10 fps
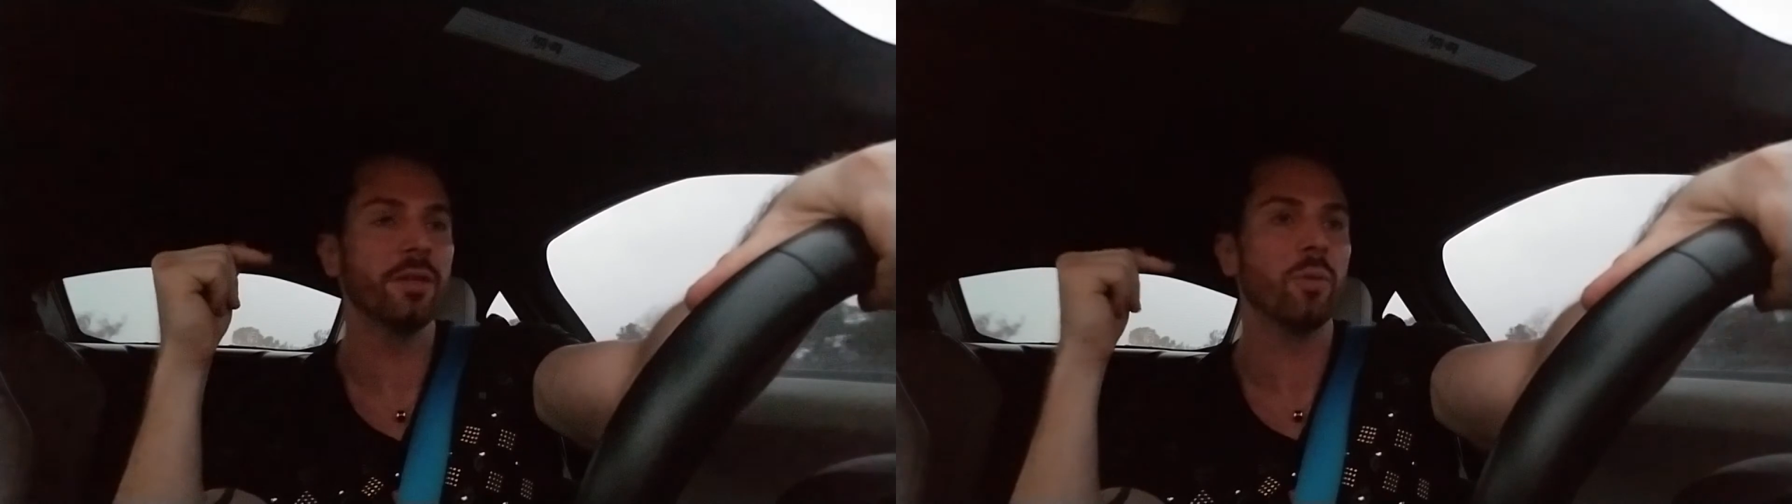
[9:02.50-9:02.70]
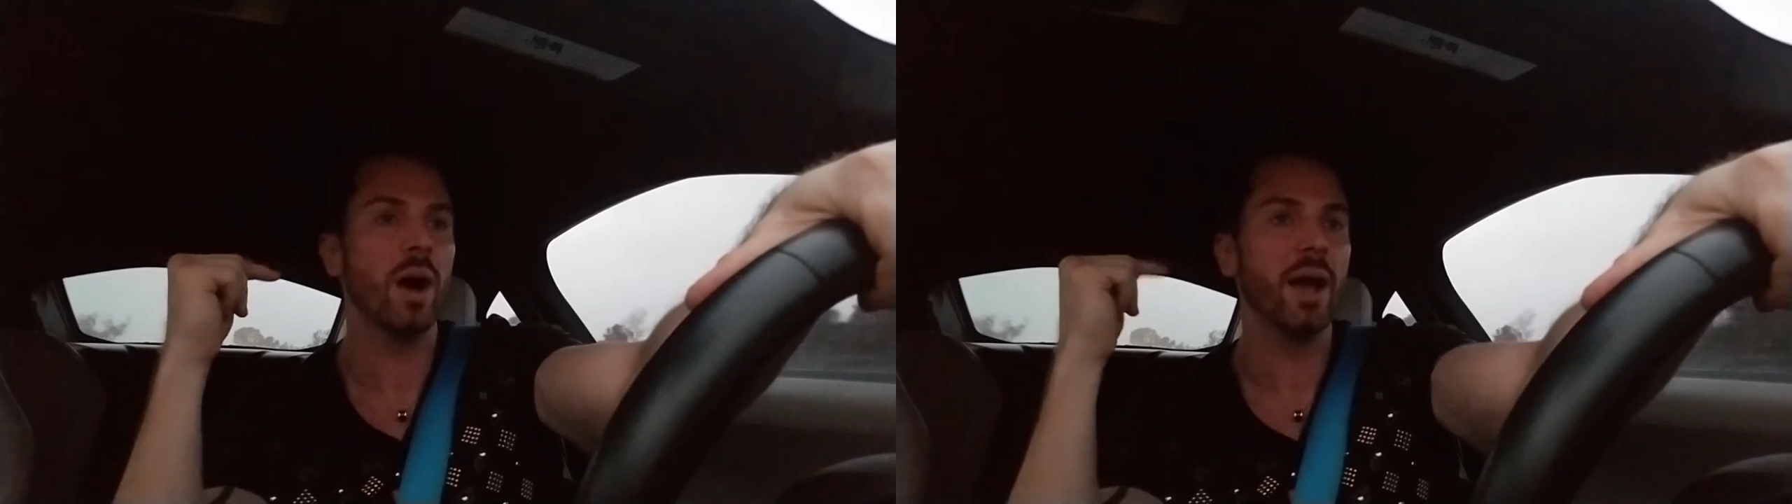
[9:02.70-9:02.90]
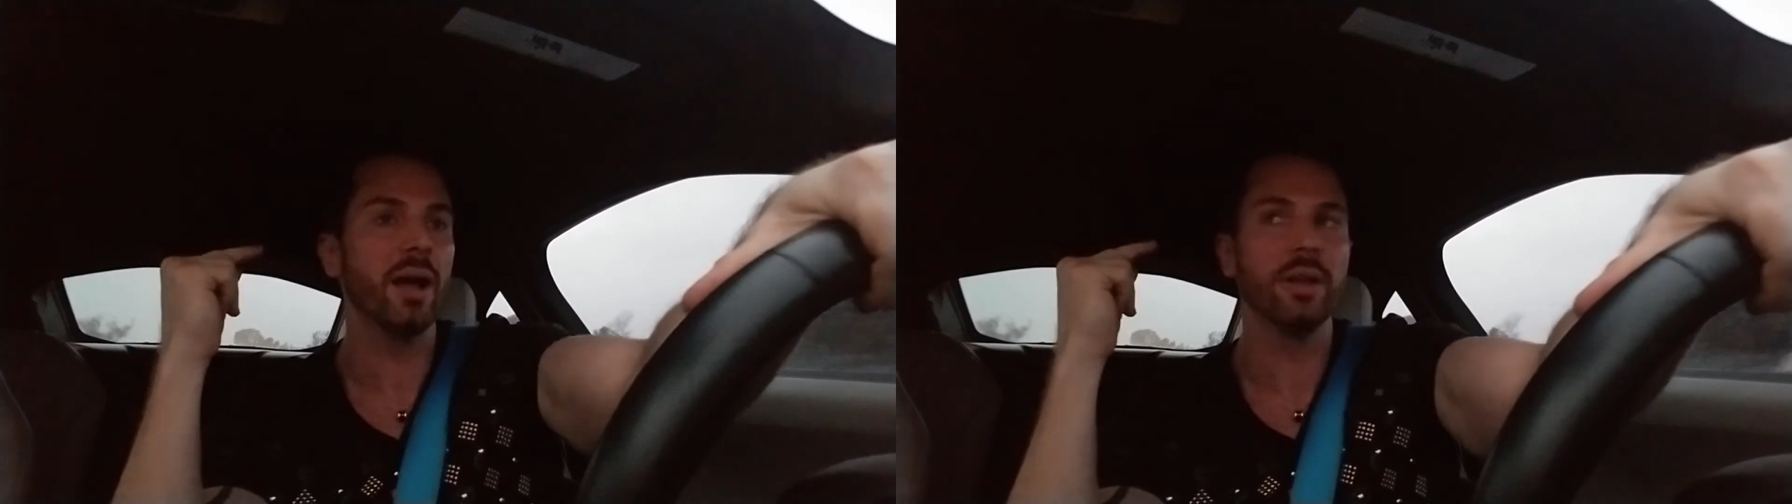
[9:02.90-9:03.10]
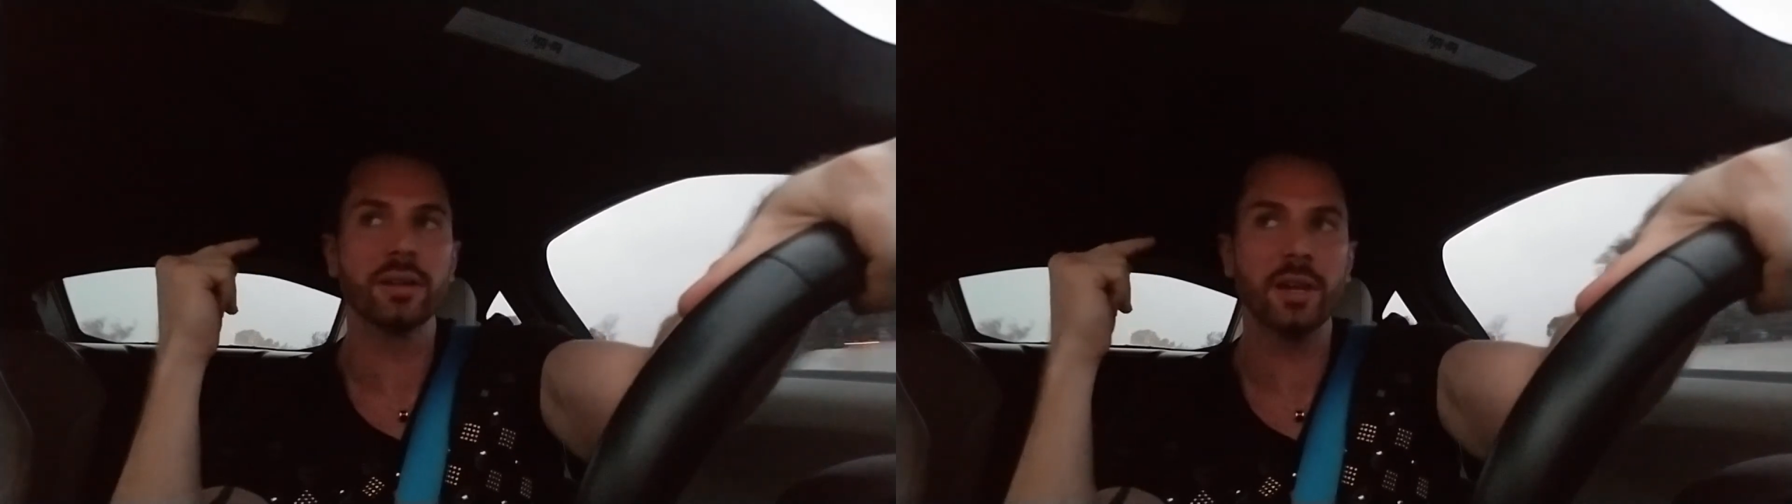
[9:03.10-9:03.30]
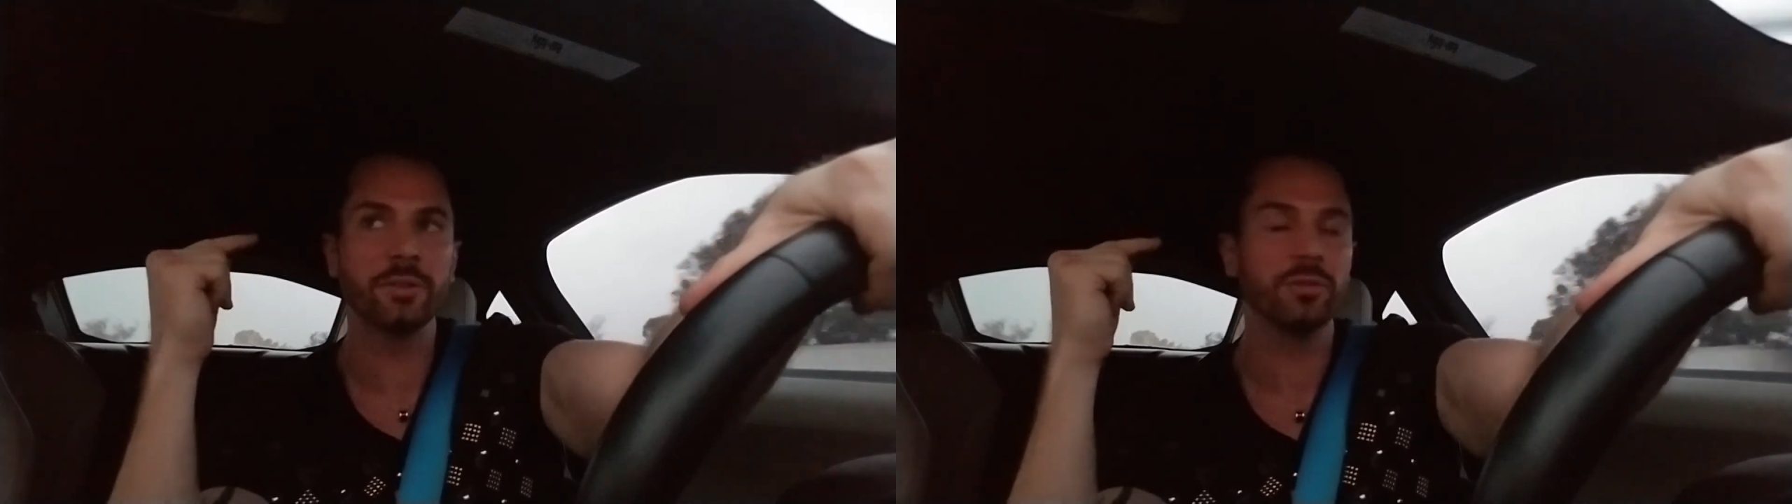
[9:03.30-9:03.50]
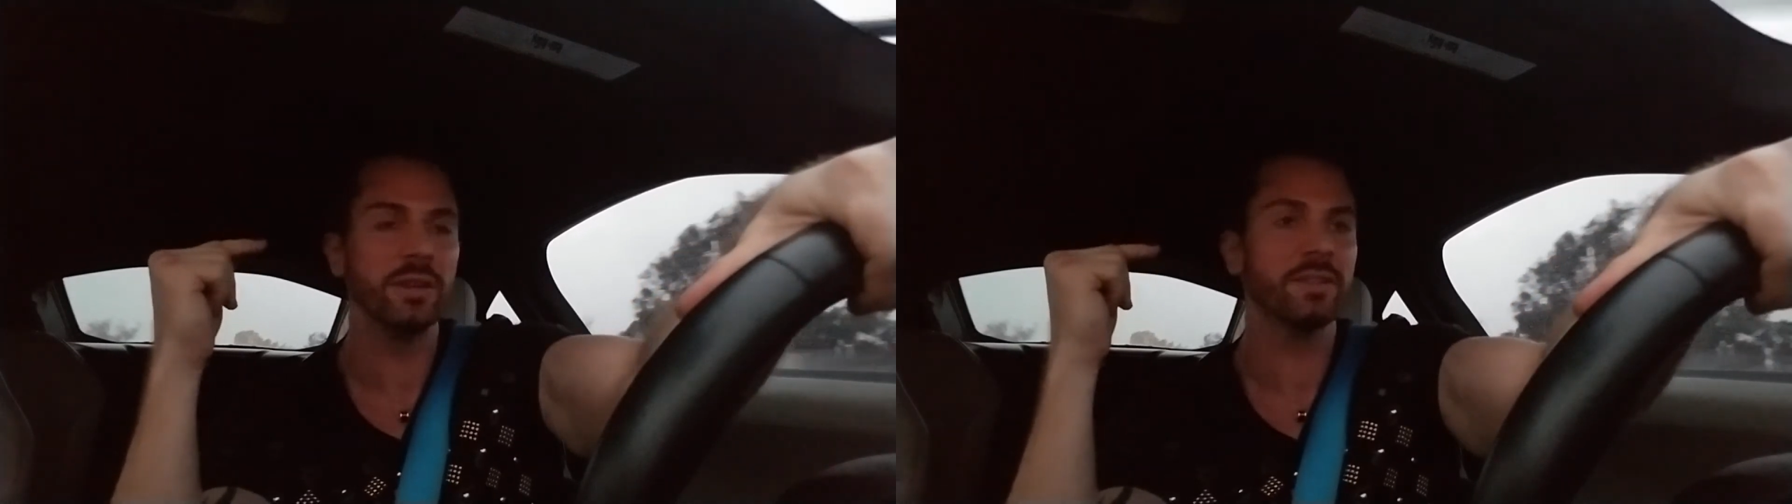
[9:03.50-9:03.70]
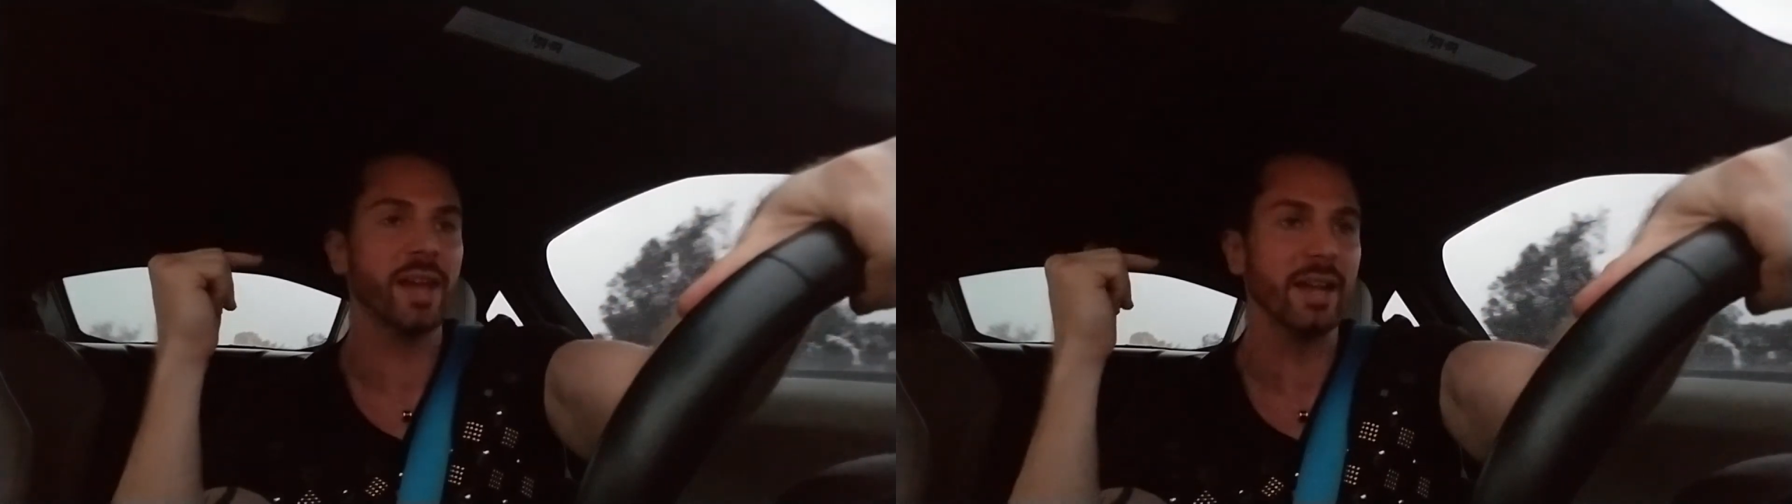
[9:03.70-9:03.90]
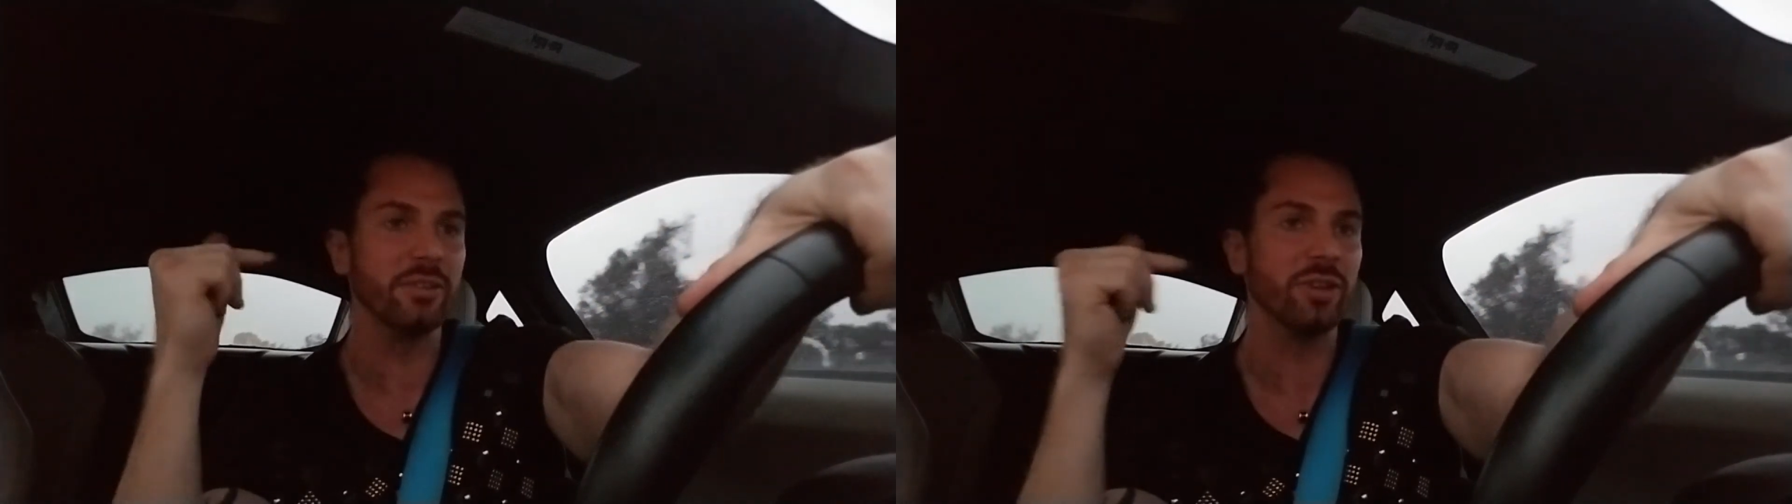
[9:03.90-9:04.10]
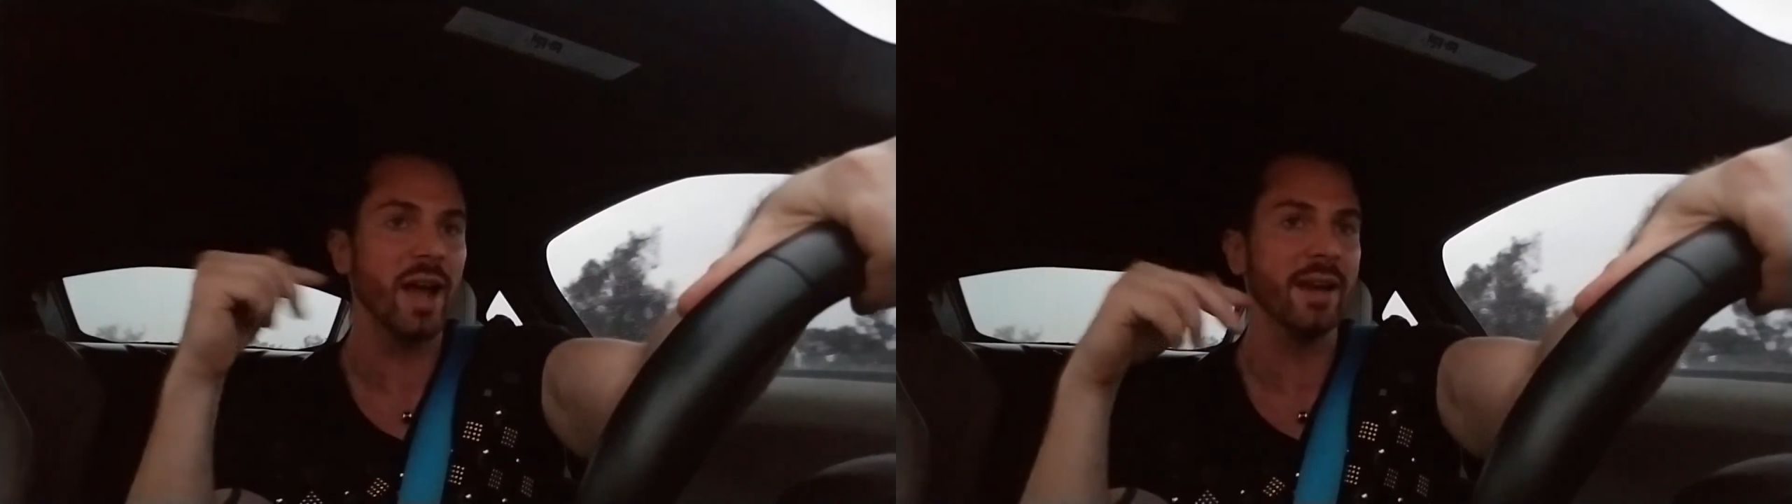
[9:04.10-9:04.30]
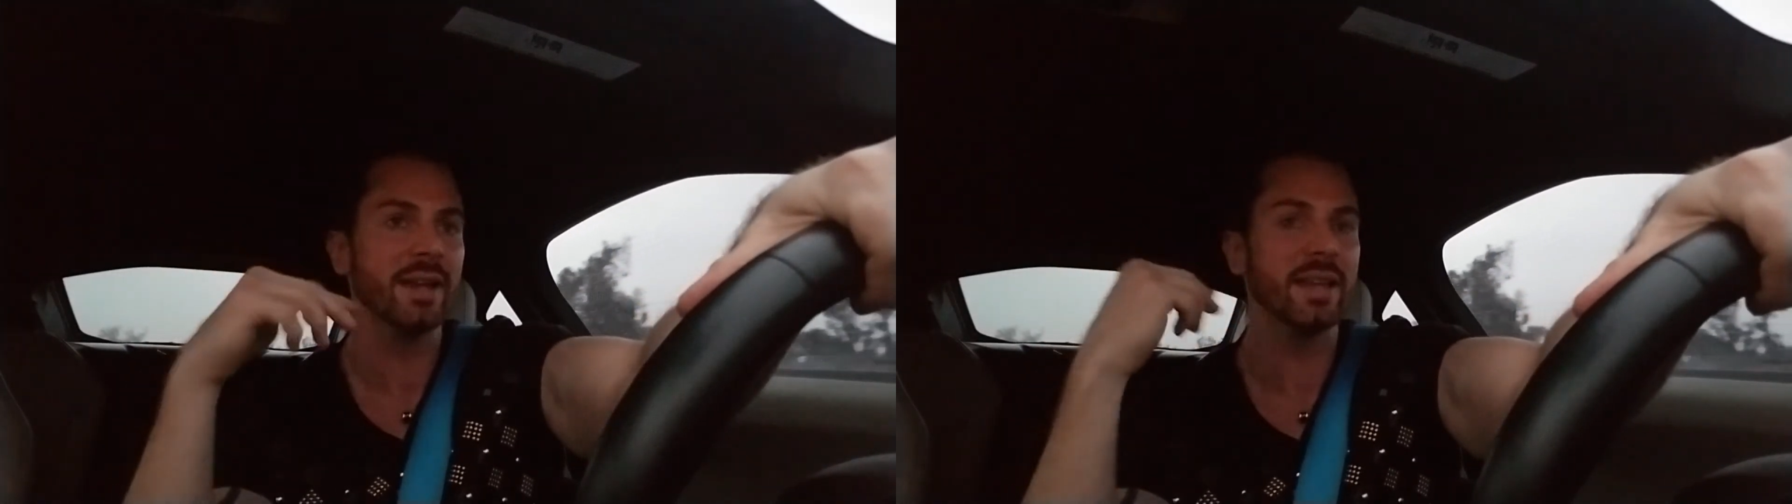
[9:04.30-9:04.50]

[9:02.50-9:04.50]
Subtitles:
while countries like China